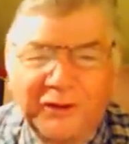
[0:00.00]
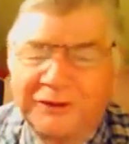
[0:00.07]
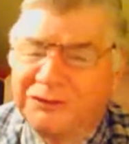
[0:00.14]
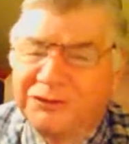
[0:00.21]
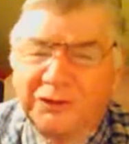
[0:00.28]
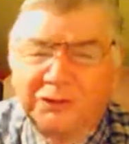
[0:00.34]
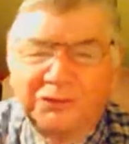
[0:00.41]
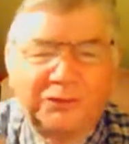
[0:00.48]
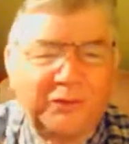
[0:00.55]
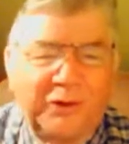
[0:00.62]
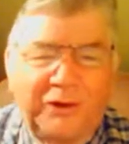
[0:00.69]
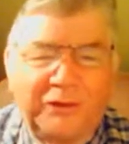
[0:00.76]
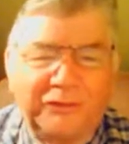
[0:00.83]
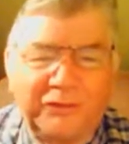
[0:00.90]
It's not too
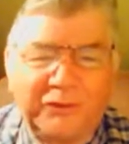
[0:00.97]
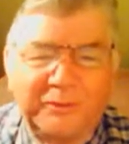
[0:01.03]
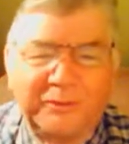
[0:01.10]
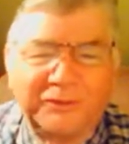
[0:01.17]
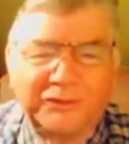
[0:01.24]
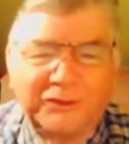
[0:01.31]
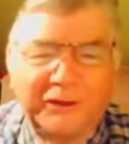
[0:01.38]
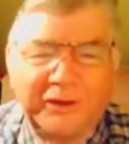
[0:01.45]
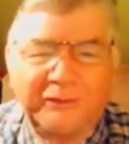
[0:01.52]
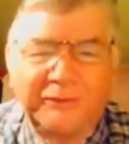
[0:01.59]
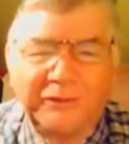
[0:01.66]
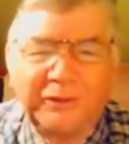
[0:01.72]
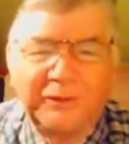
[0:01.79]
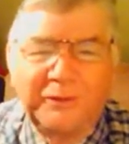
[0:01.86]
hard for Him to
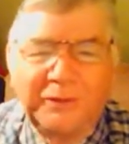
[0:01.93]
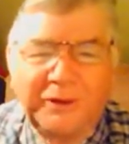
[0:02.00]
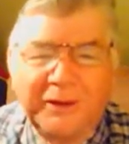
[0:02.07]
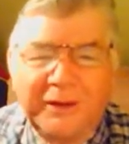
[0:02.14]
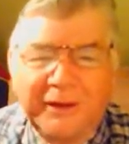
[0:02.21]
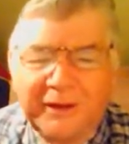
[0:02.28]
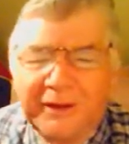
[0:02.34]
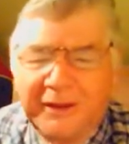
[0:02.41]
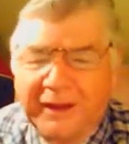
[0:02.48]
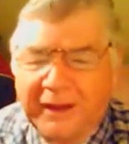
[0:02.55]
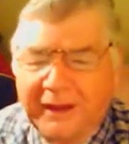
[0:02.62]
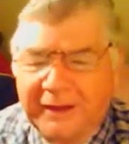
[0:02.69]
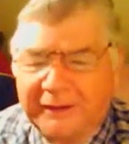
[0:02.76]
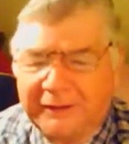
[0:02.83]
save you
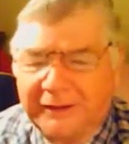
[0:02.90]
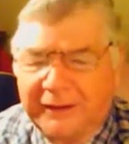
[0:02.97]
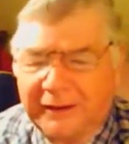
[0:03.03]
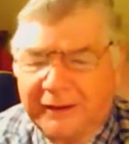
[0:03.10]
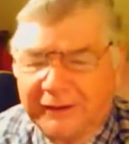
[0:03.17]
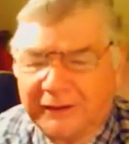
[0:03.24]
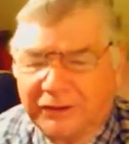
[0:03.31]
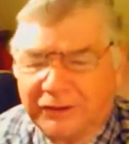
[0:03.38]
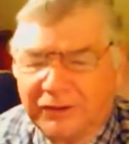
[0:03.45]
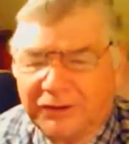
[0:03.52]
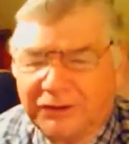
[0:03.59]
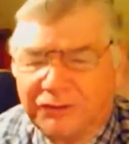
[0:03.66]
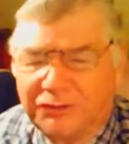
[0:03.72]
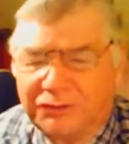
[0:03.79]
and uh,
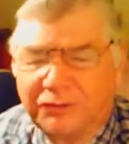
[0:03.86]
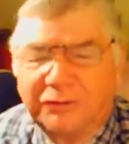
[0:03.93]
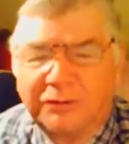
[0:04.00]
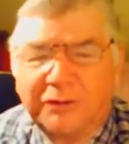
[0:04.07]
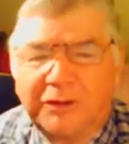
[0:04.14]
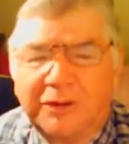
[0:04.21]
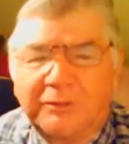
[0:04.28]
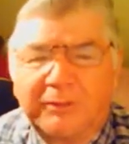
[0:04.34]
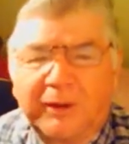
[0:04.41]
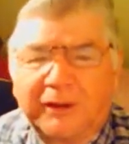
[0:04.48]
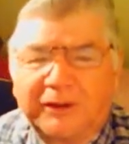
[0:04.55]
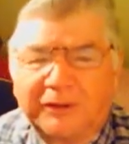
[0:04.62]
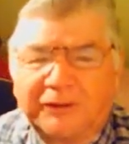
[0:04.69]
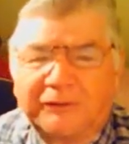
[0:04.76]
cleanse you,
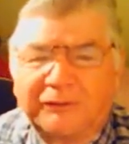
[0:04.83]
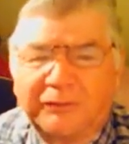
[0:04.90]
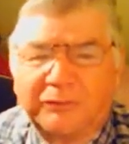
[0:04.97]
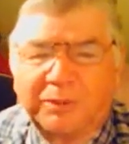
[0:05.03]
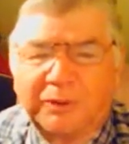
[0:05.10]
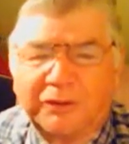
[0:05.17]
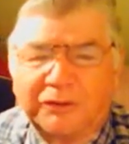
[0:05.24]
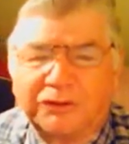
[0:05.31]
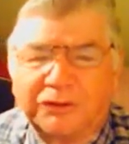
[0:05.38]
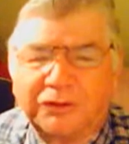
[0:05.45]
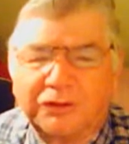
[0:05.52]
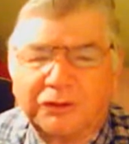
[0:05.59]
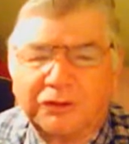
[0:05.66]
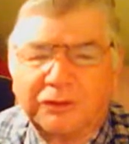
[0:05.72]
make a different
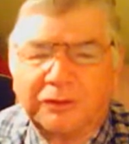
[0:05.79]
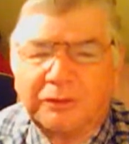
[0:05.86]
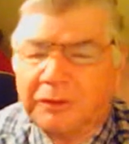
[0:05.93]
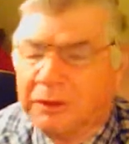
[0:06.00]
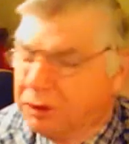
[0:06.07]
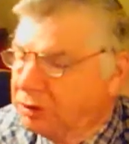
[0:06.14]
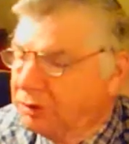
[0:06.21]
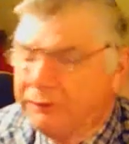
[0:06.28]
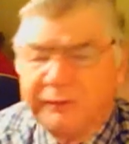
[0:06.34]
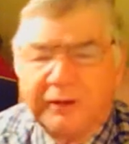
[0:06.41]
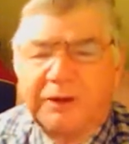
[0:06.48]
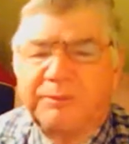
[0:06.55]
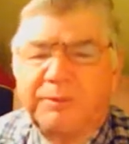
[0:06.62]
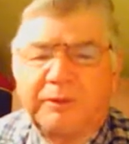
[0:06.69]
person to you. You
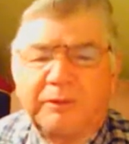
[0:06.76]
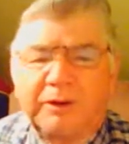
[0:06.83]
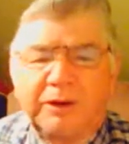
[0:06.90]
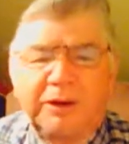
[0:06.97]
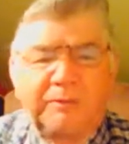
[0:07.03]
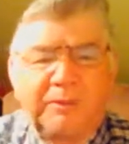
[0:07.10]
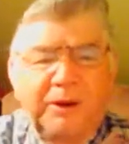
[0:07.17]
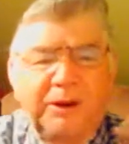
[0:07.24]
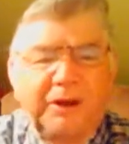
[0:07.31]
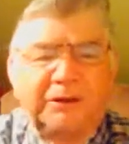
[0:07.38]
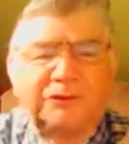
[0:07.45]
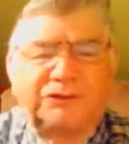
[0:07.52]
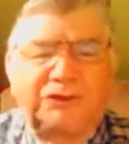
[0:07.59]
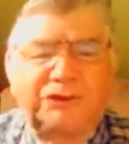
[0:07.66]
haven't got to be around anybody
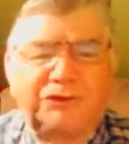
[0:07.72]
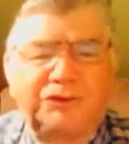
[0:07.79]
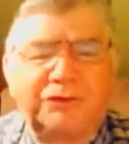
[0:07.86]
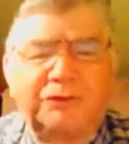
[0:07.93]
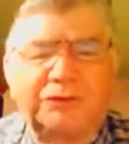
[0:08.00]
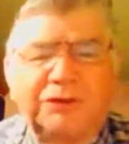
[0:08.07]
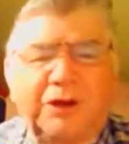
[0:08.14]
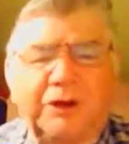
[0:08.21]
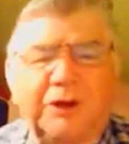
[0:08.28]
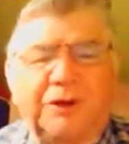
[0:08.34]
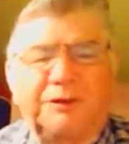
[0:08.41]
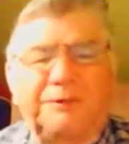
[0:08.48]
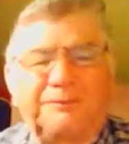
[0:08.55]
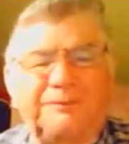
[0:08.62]
else, just you and
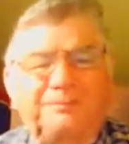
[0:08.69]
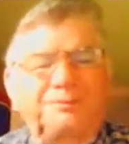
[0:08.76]
God.